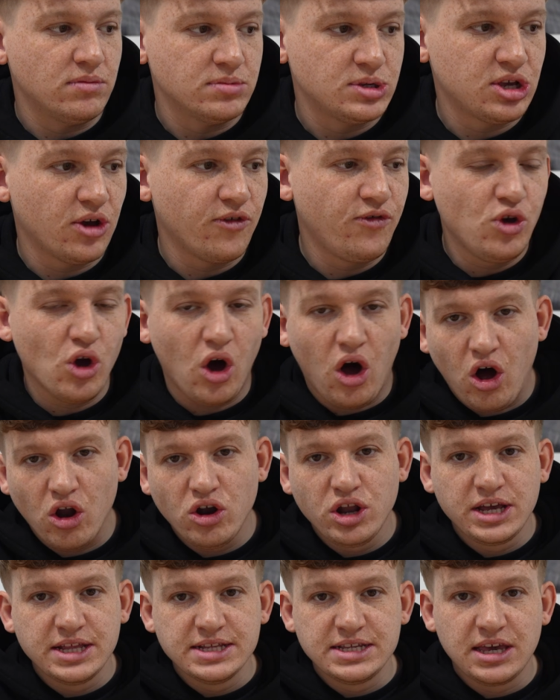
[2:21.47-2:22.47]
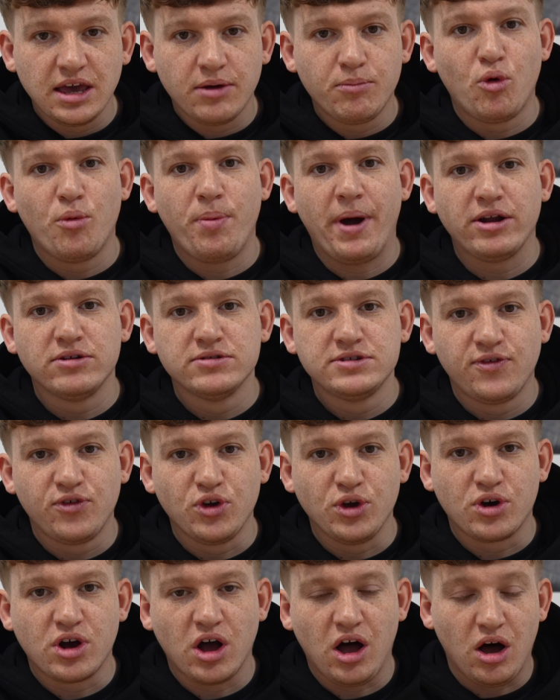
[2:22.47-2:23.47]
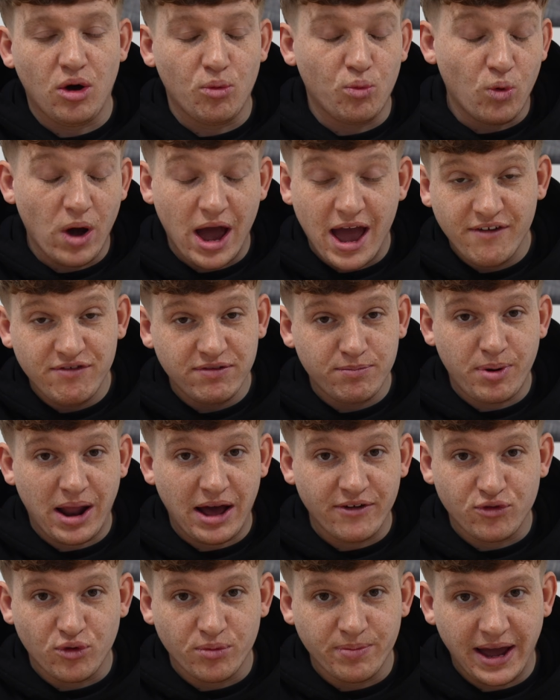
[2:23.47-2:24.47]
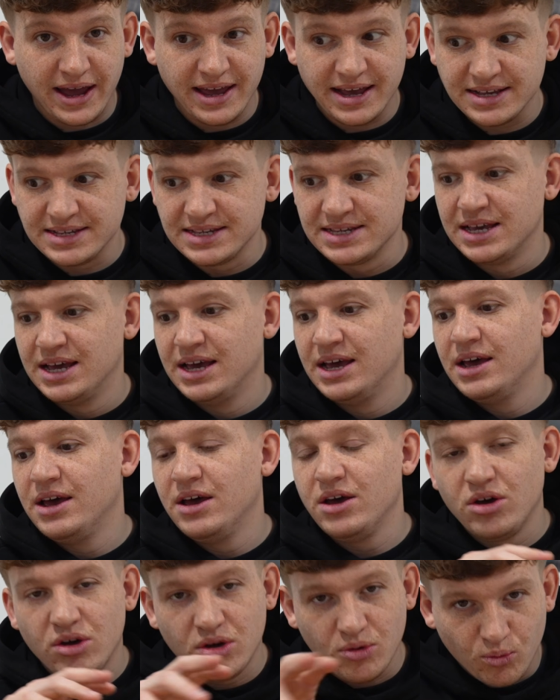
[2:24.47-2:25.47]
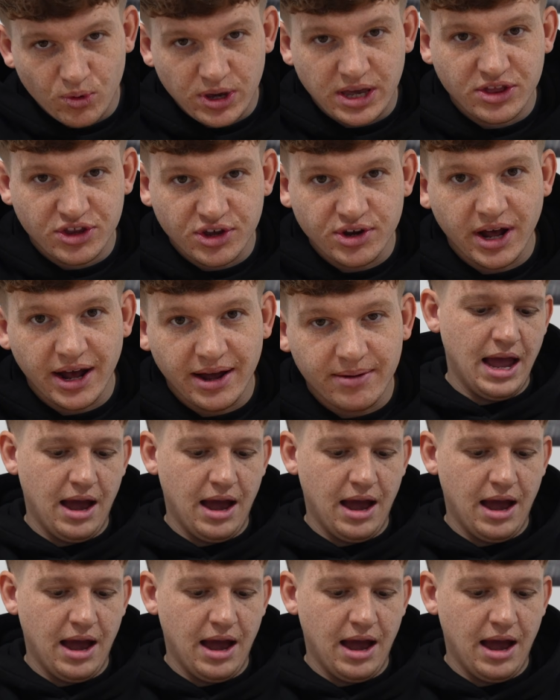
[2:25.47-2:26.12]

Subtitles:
So if you are looking to get more paddles for your car, whatever platform that is, we can do that.